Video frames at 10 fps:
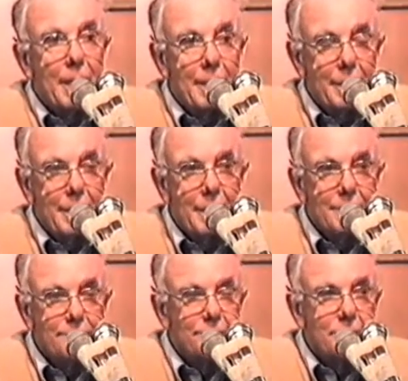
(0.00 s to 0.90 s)
idea
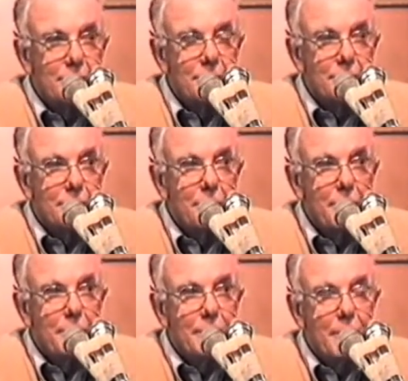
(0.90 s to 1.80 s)
that we
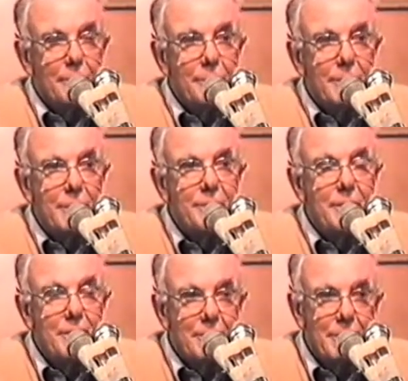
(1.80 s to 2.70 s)
would go to the
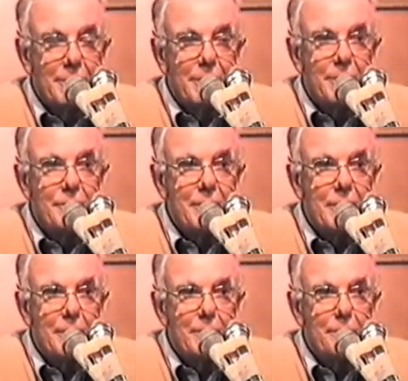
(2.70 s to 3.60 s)
casino. They've got a
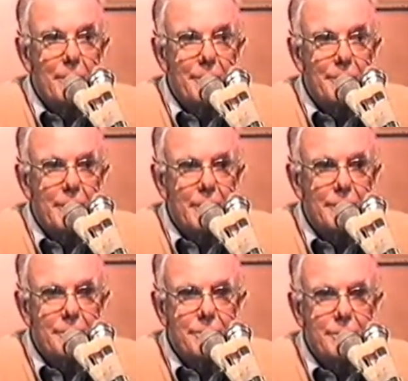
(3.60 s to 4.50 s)
casino in Perth now.
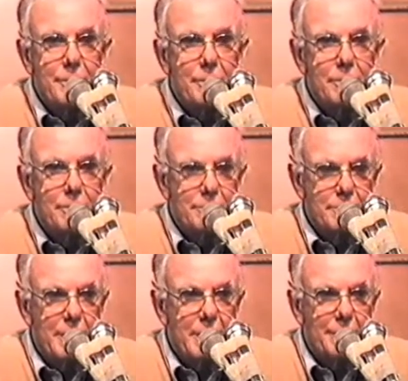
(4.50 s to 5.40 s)
This is a new
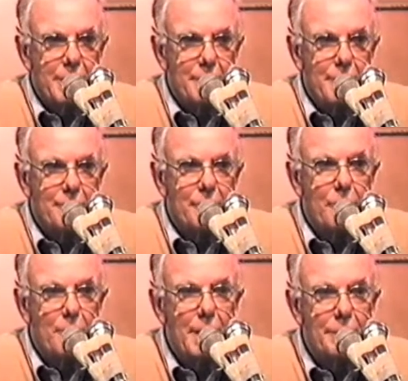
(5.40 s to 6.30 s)
thing. They've had it about
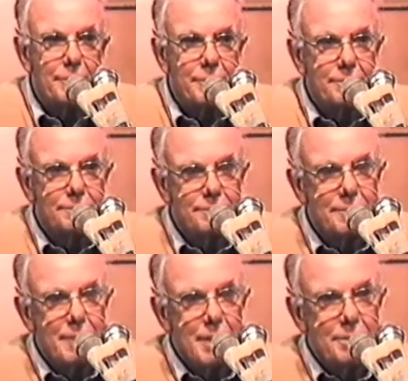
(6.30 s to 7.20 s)
4 months.
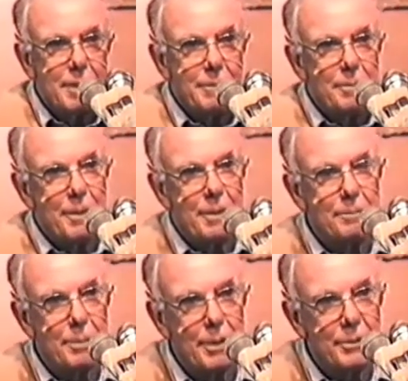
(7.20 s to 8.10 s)
So everybody in
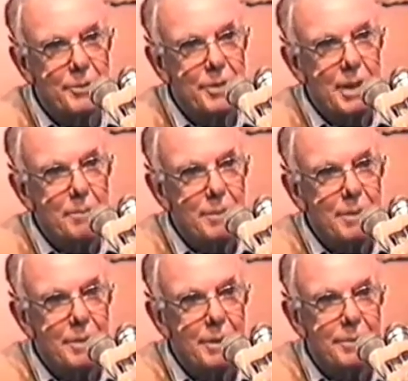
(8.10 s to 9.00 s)
Perth steams
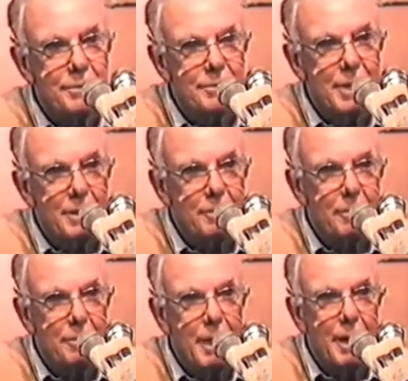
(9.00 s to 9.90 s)
into this and stay there
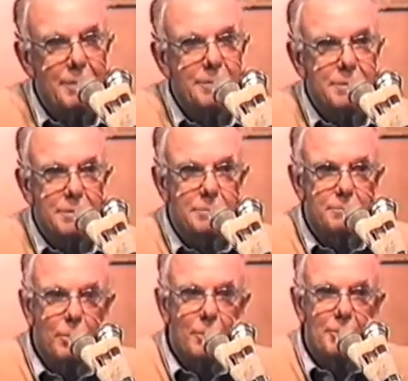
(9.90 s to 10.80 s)
all night, and the
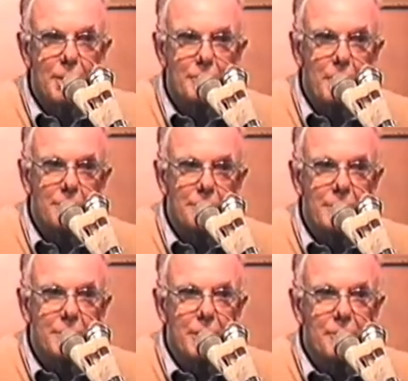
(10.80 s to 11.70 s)
pawn shop's open
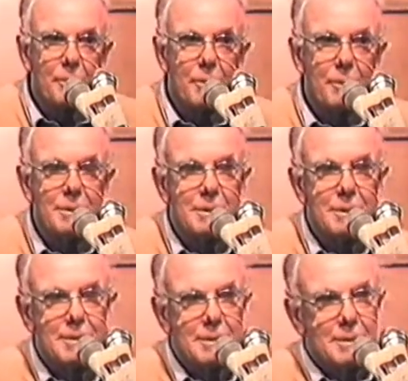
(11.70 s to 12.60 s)
just next door.
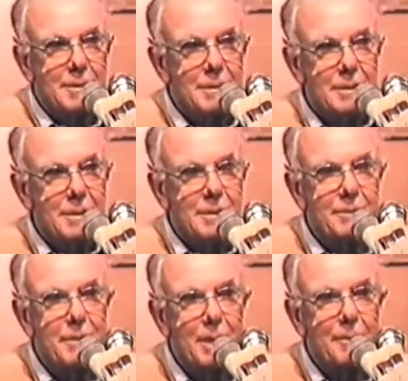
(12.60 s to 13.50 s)

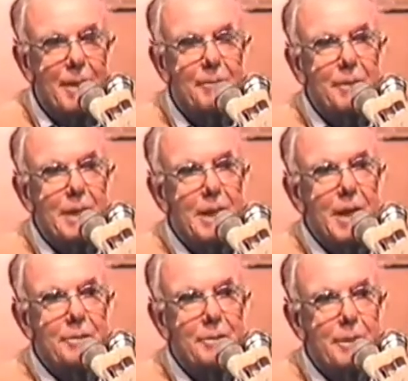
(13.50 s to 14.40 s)
We've only got about 3
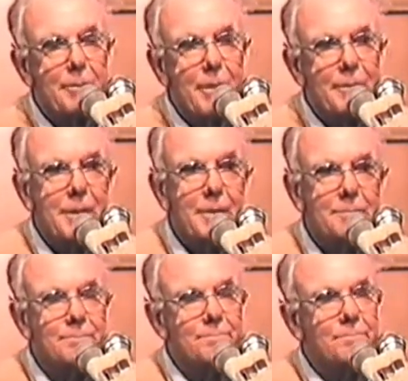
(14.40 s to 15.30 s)
cars there at the moment, I
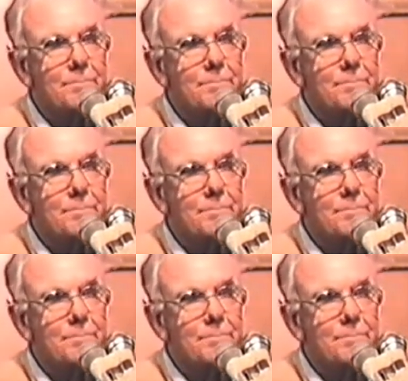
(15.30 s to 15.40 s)
think.